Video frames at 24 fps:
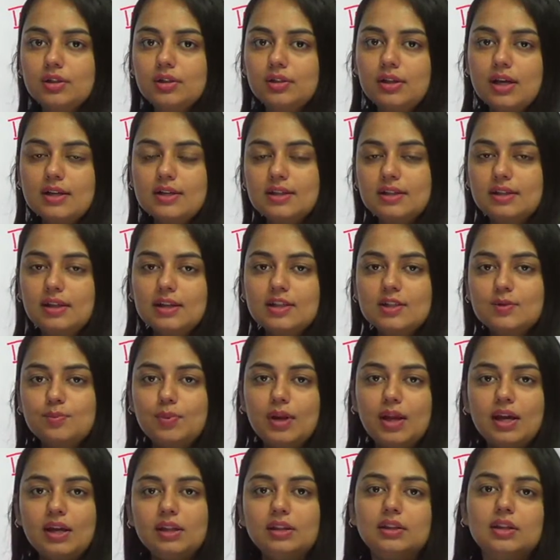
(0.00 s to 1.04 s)
Does it
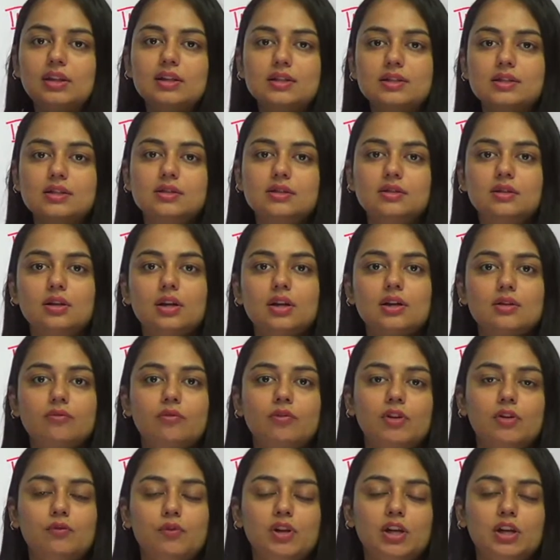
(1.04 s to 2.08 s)
explain this?
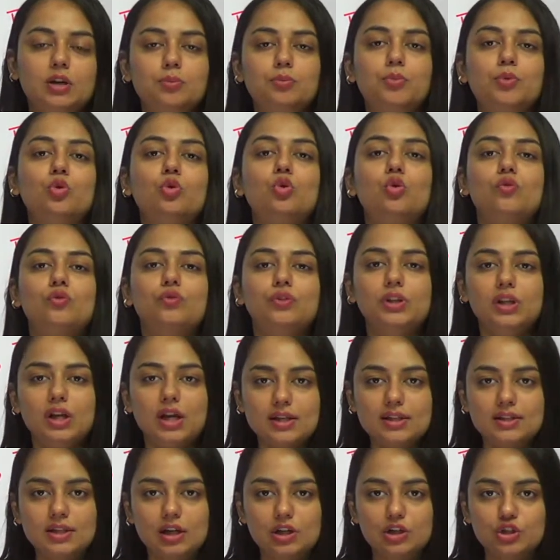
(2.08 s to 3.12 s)
Will it prove the
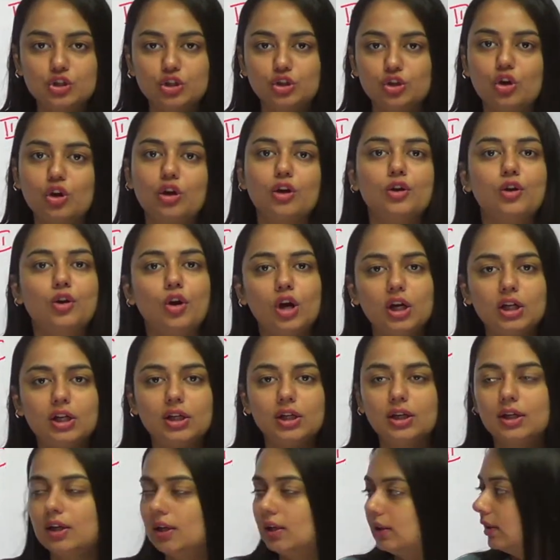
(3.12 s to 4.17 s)
assertion or not?
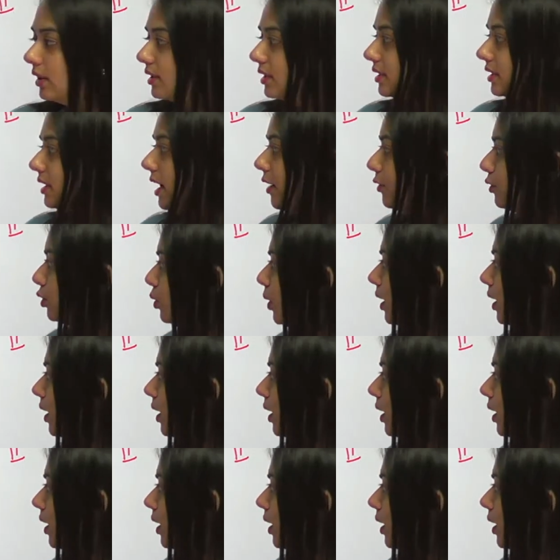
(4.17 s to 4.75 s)
This is how you